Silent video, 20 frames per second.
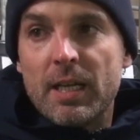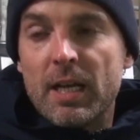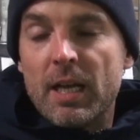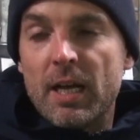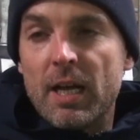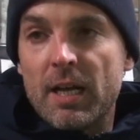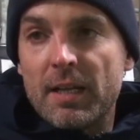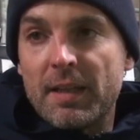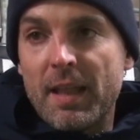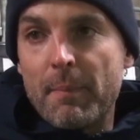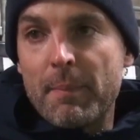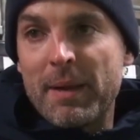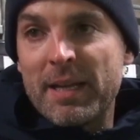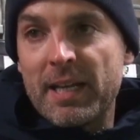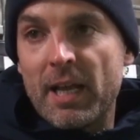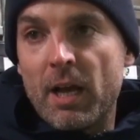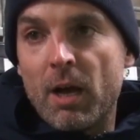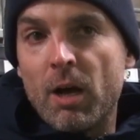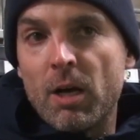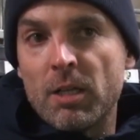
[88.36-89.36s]
that made
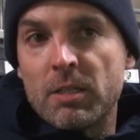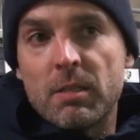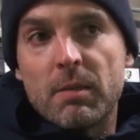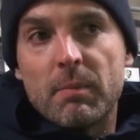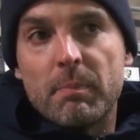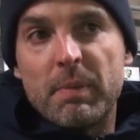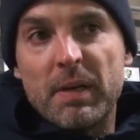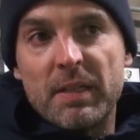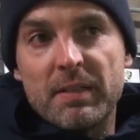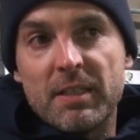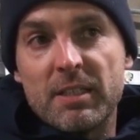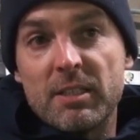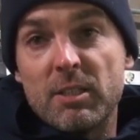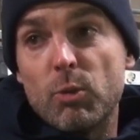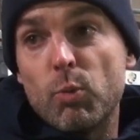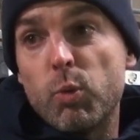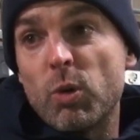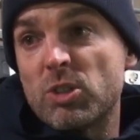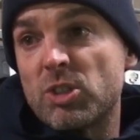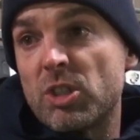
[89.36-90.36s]
it hard, but then
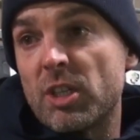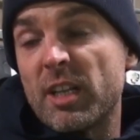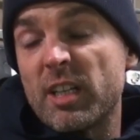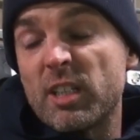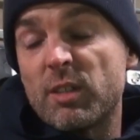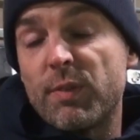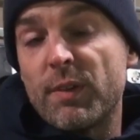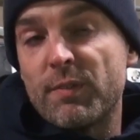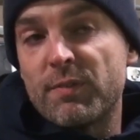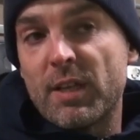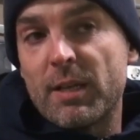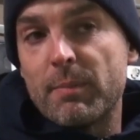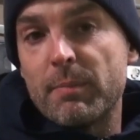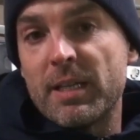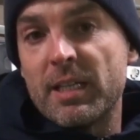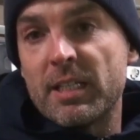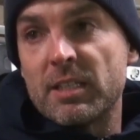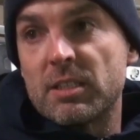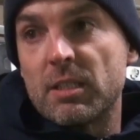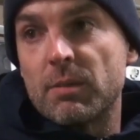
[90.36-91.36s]
you watch the next 15
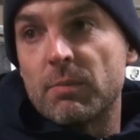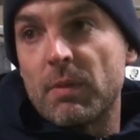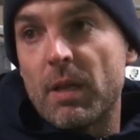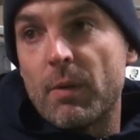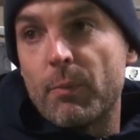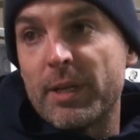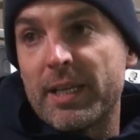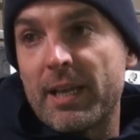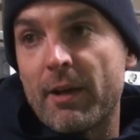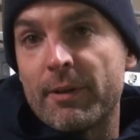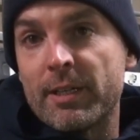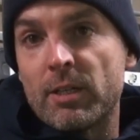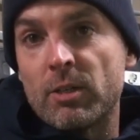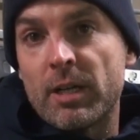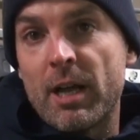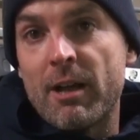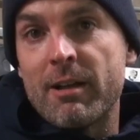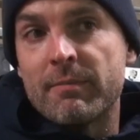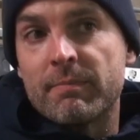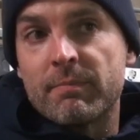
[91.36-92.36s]
minutes and we carried on
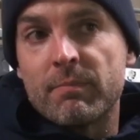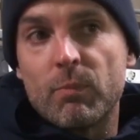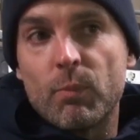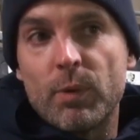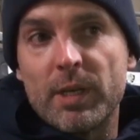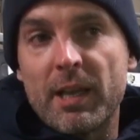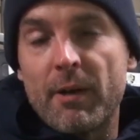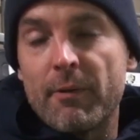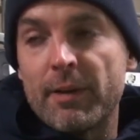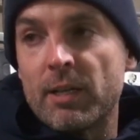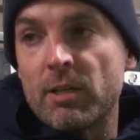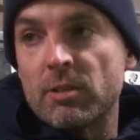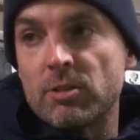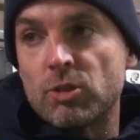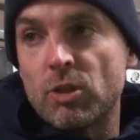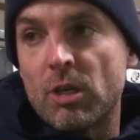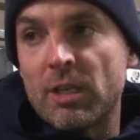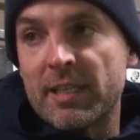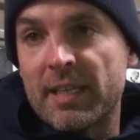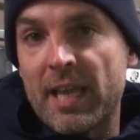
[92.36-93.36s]
going. We carried on
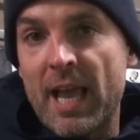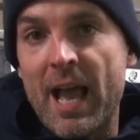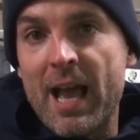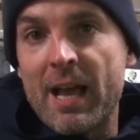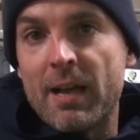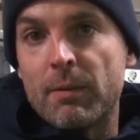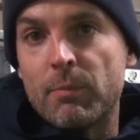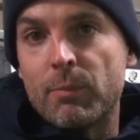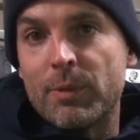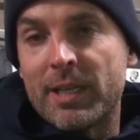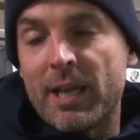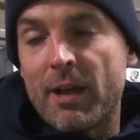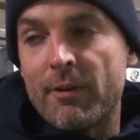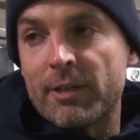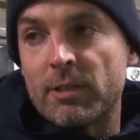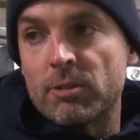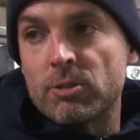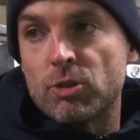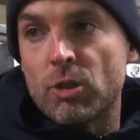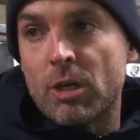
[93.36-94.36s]
trying to get at them, we
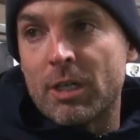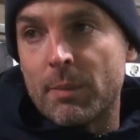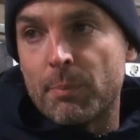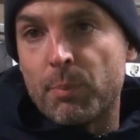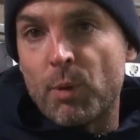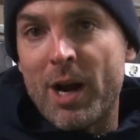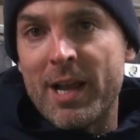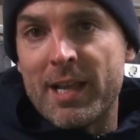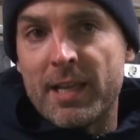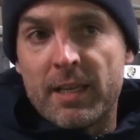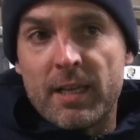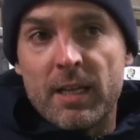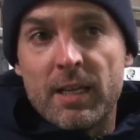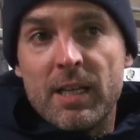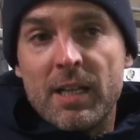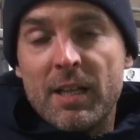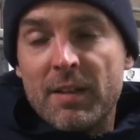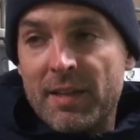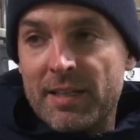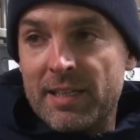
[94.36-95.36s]
carried on trying to break.
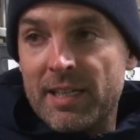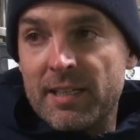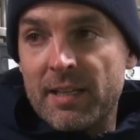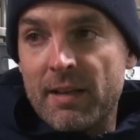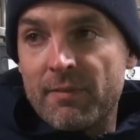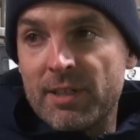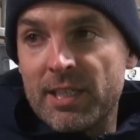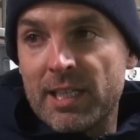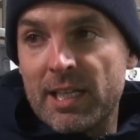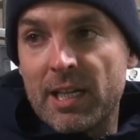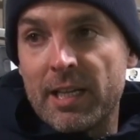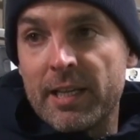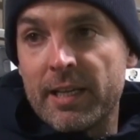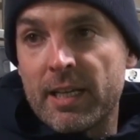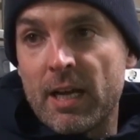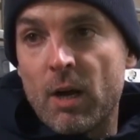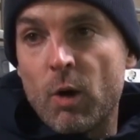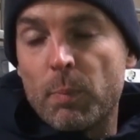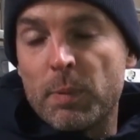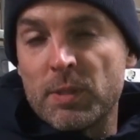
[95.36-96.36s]
They didn't have any
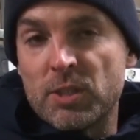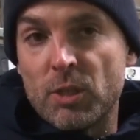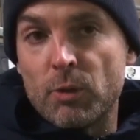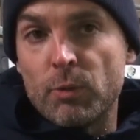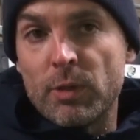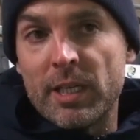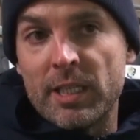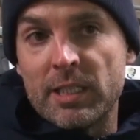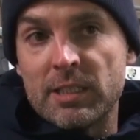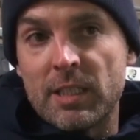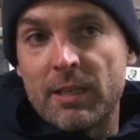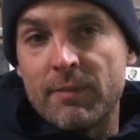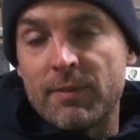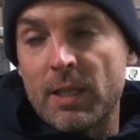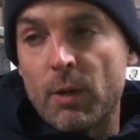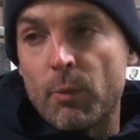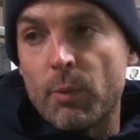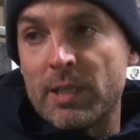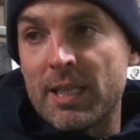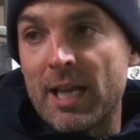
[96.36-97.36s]
clear-cut opportunities, even
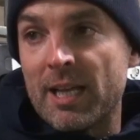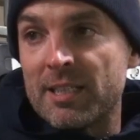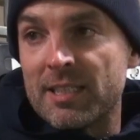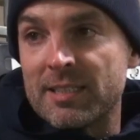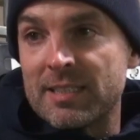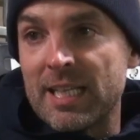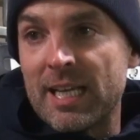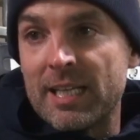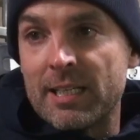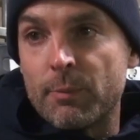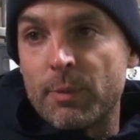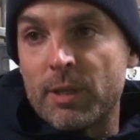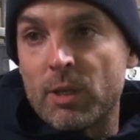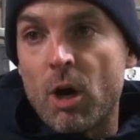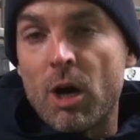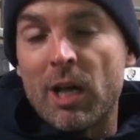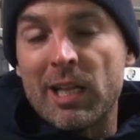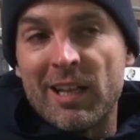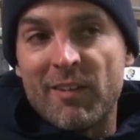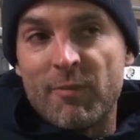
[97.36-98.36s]
though we're down to 10 and we
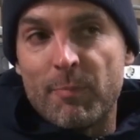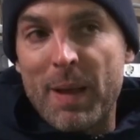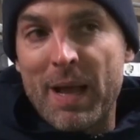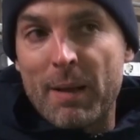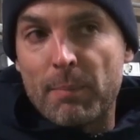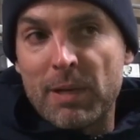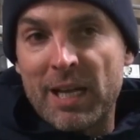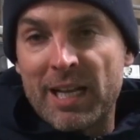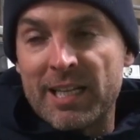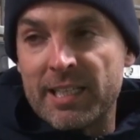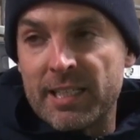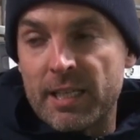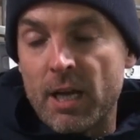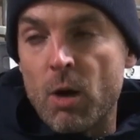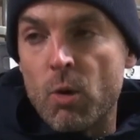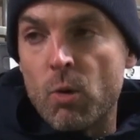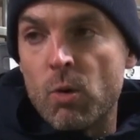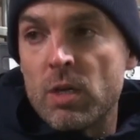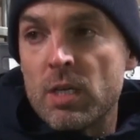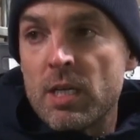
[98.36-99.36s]
got our left-back playing in
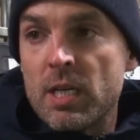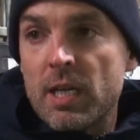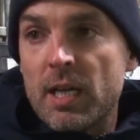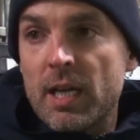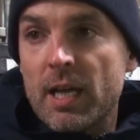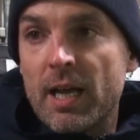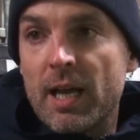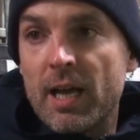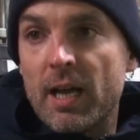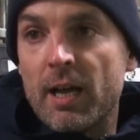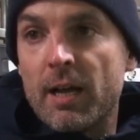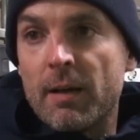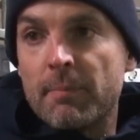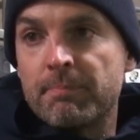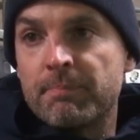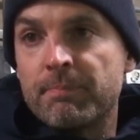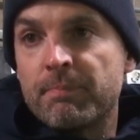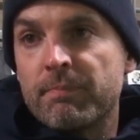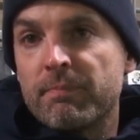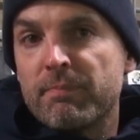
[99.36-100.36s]
goal.
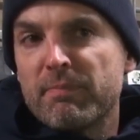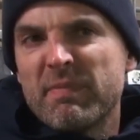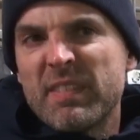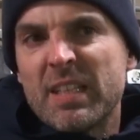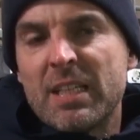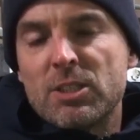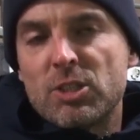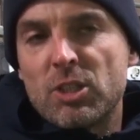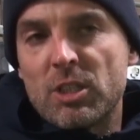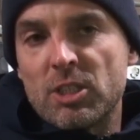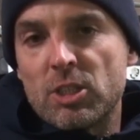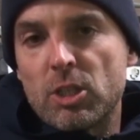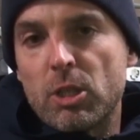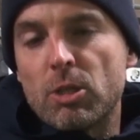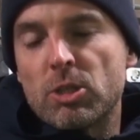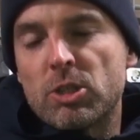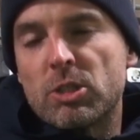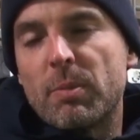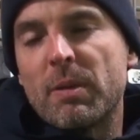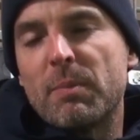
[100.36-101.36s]
So there's
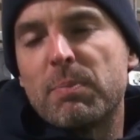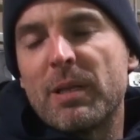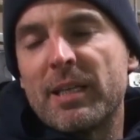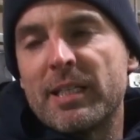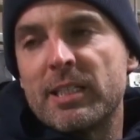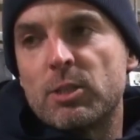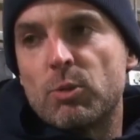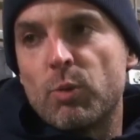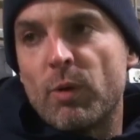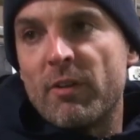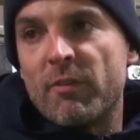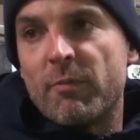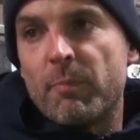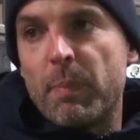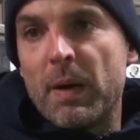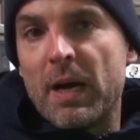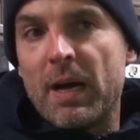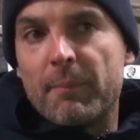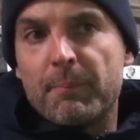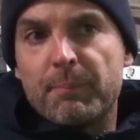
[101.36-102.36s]
lots to be pleased with,
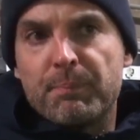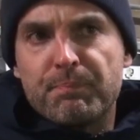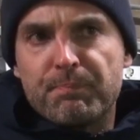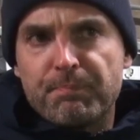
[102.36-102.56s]
but